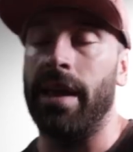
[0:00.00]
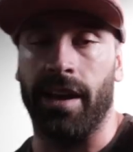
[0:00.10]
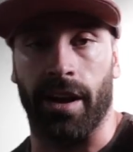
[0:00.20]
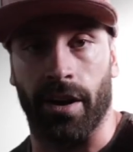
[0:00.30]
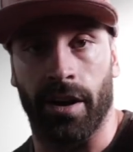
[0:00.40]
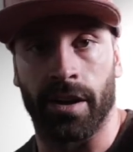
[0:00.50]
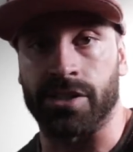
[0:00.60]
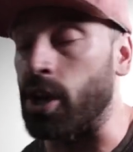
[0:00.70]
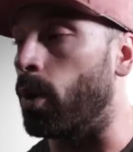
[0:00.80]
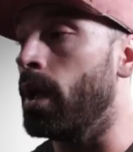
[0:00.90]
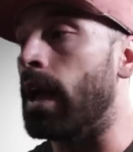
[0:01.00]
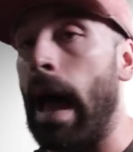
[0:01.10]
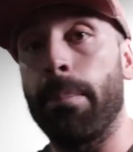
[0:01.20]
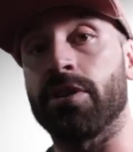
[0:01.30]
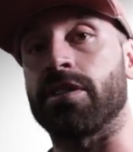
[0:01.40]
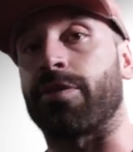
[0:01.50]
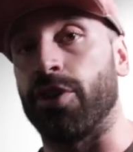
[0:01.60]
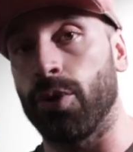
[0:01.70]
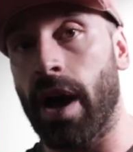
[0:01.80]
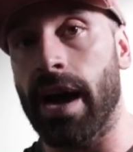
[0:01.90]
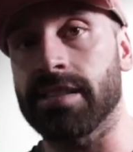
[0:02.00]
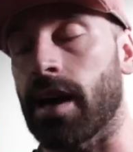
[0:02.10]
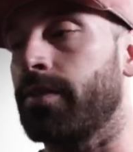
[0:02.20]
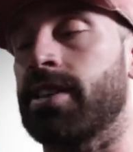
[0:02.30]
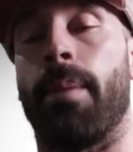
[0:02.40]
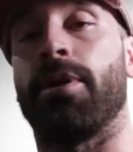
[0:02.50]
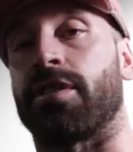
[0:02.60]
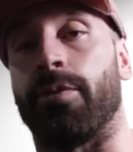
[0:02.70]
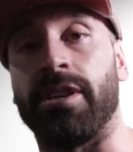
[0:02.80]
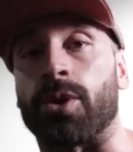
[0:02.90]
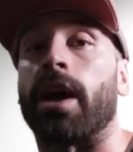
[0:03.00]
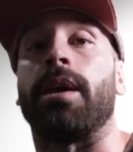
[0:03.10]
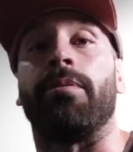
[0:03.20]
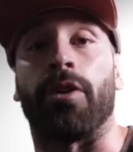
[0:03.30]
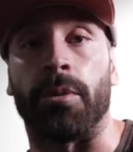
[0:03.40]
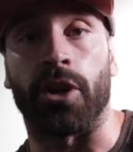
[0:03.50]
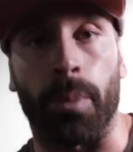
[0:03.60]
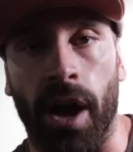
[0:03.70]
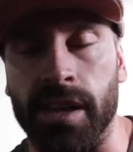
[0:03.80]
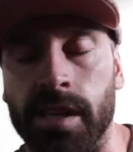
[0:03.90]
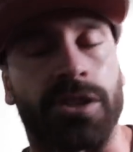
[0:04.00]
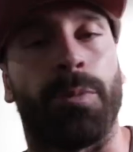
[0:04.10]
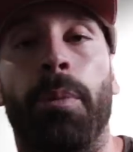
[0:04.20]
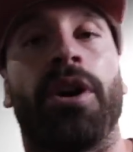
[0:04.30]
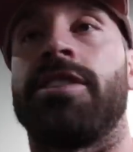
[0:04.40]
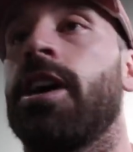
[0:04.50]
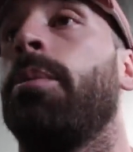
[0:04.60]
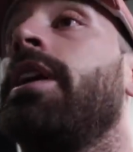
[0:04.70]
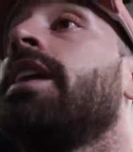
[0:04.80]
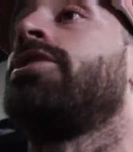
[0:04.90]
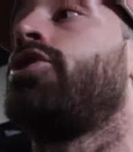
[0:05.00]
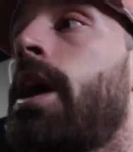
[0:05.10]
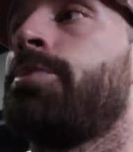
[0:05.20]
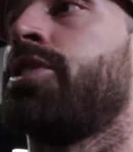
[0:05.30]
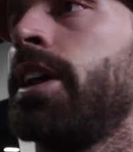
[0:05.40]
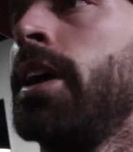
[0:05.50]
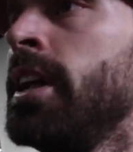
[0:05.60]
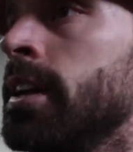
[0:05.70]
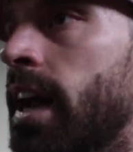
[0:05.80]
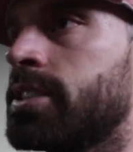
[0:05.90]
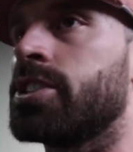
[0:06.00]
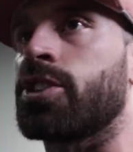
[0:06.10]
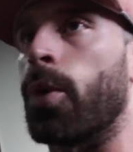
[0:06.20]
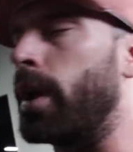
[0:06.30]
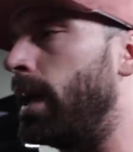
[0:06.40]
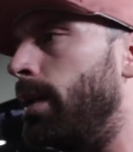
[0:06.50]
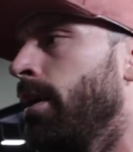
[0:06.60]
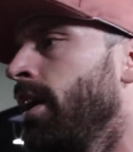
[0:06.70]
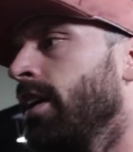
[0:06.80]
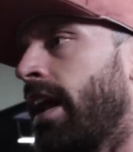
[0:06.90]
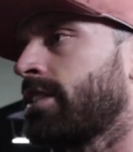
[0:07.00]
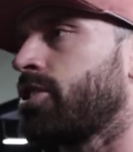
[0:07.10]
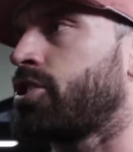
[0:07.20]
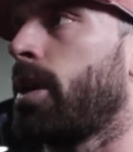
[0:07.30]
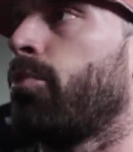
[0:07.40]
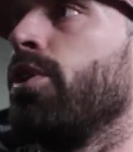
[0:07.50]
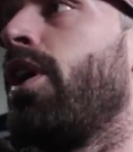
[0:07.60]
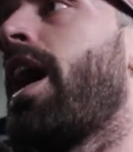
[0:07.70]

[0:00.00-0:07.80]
be here. So I built this for you guys. Obviously I built this for me so I can keep filming dope content so people are gonna tell me not to drop shit, not to scream, not to jump real